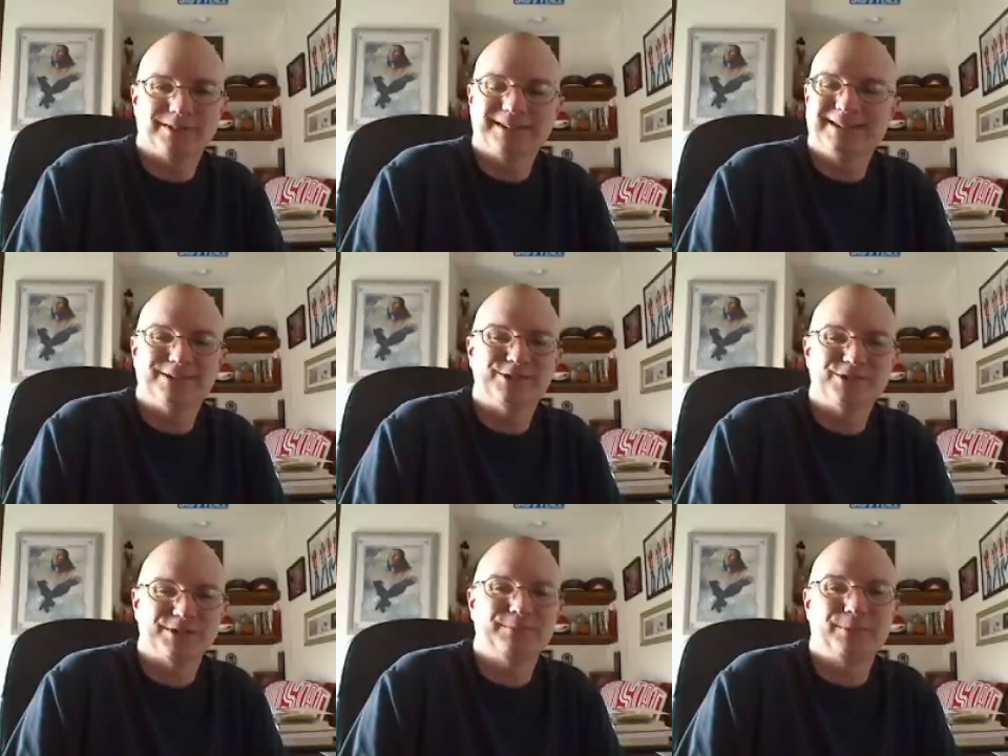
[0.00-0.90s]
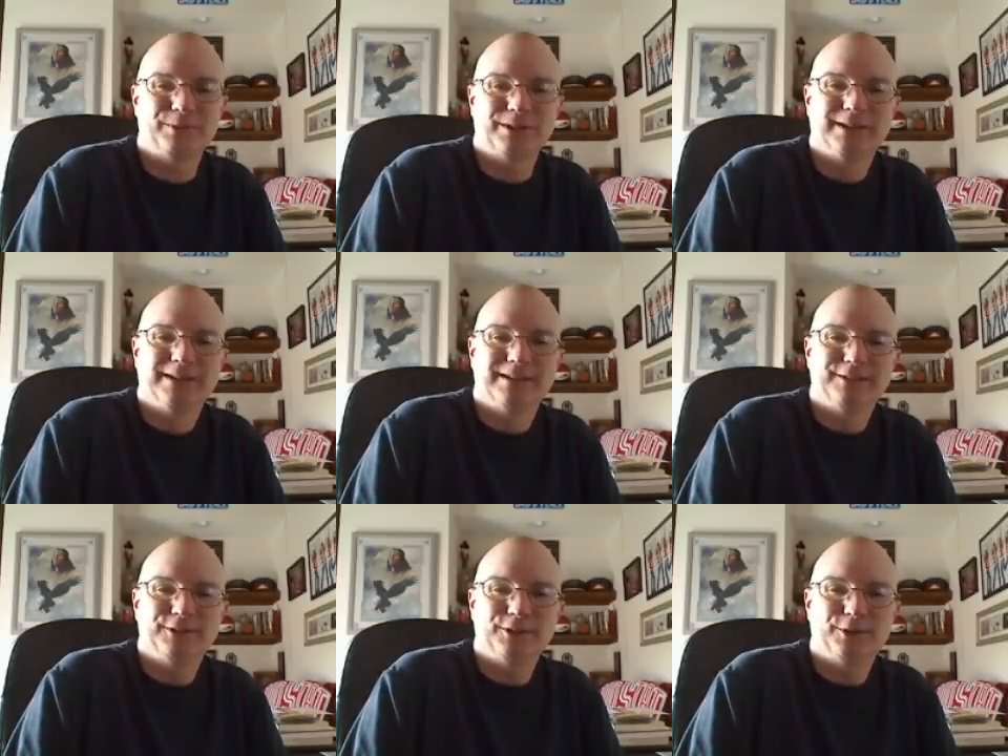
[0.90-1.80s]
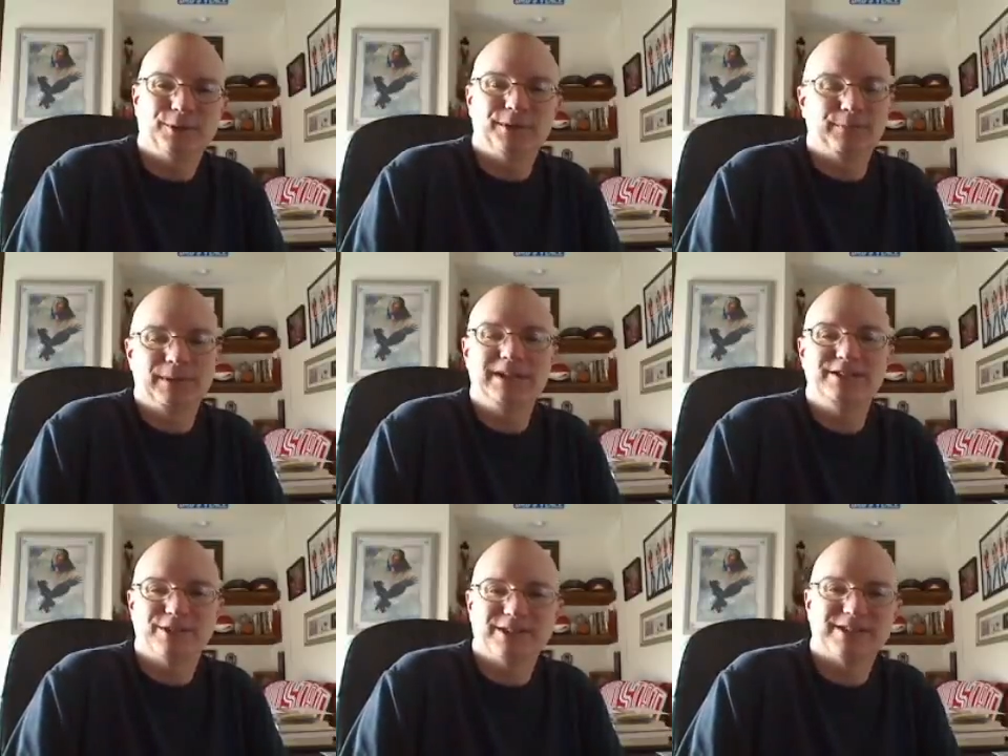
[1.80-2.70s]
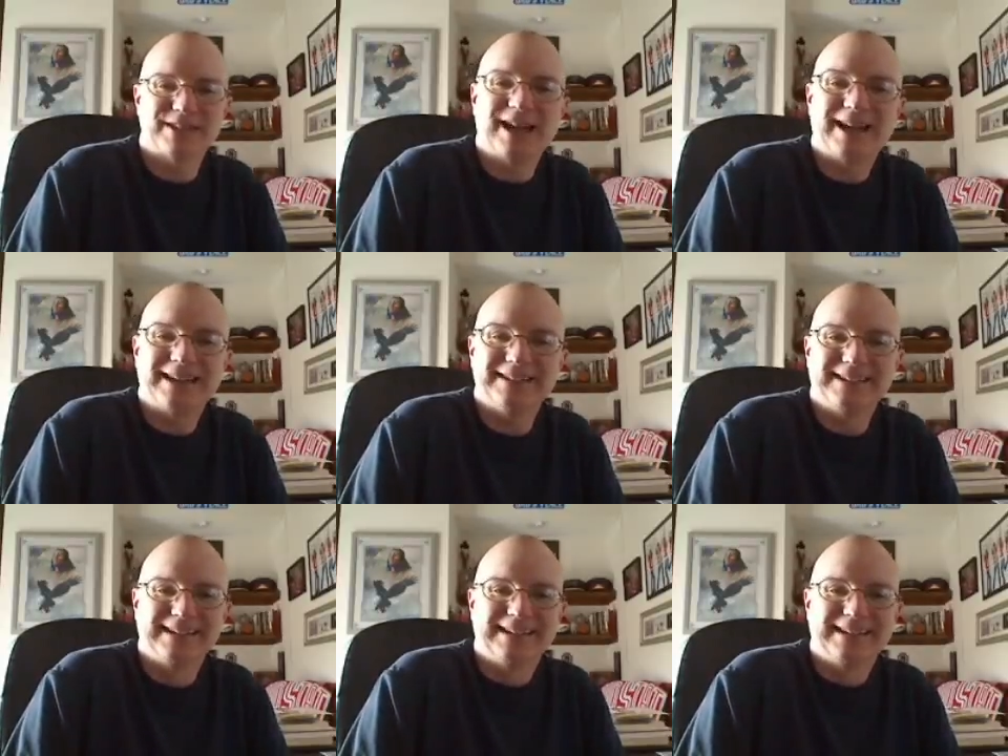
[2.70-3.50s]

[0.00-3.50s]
Again, simple. With peas on the side.